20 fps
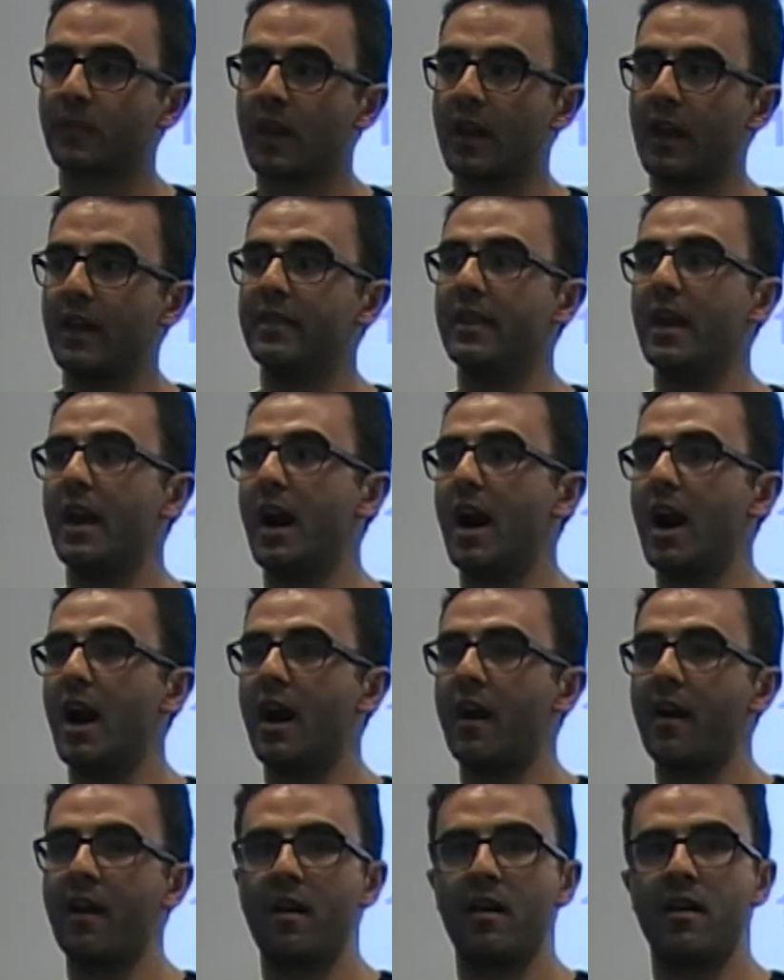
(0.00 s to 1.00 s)
And there
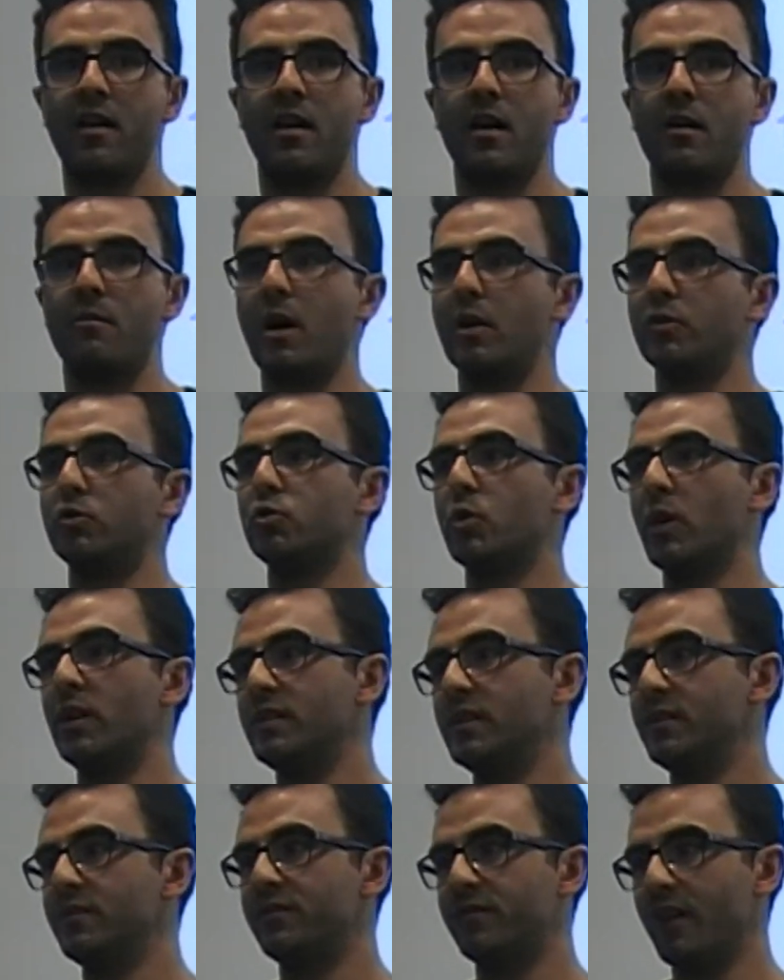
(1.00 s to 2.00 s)
are around
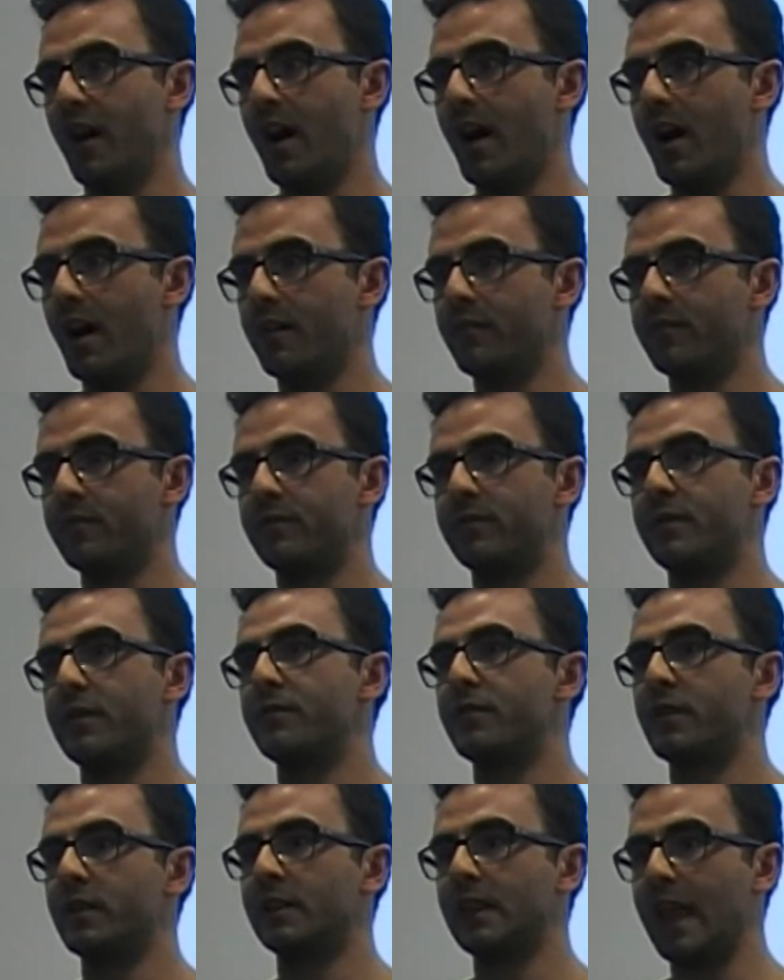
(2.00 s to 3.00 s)
25
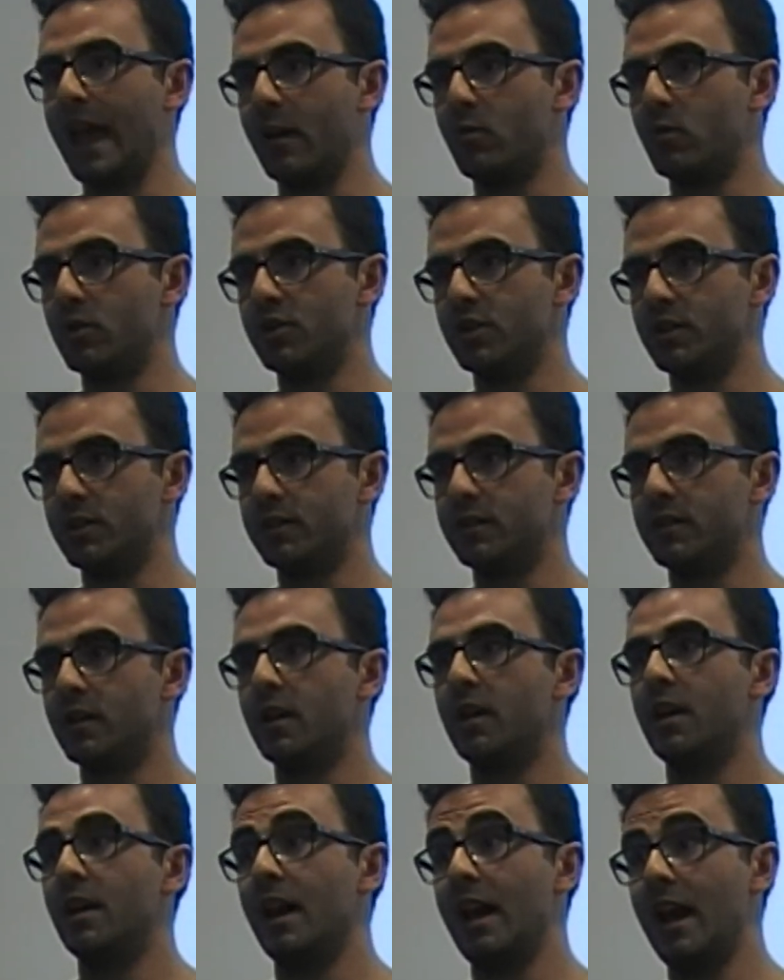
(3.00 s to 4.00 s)
different languages
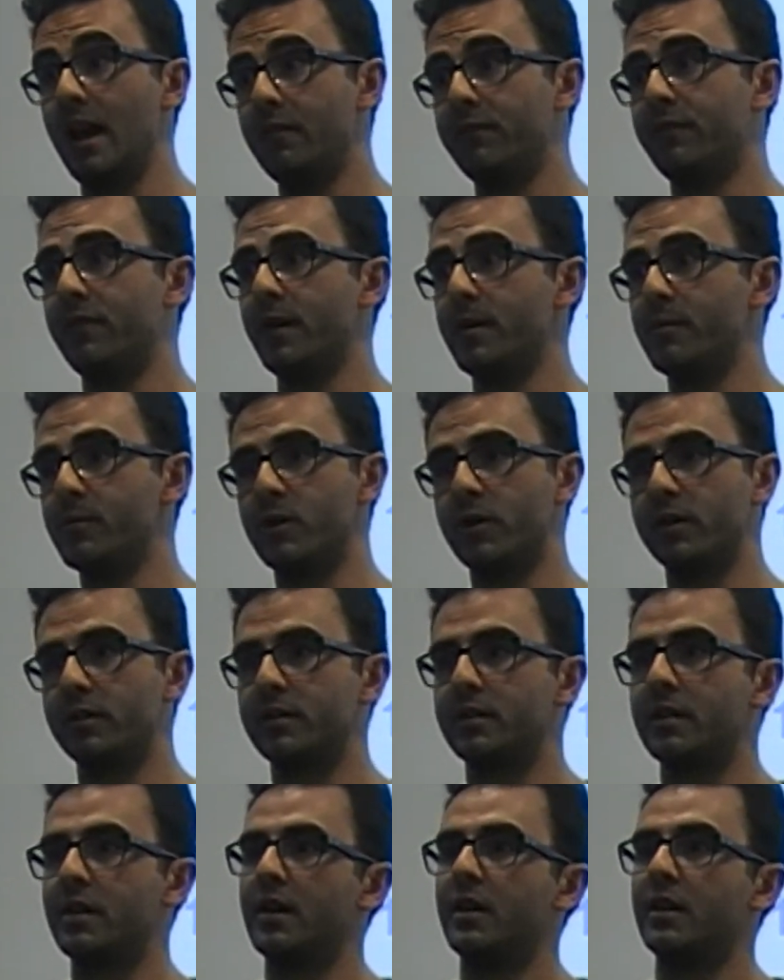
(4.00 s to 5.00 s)
and frameworks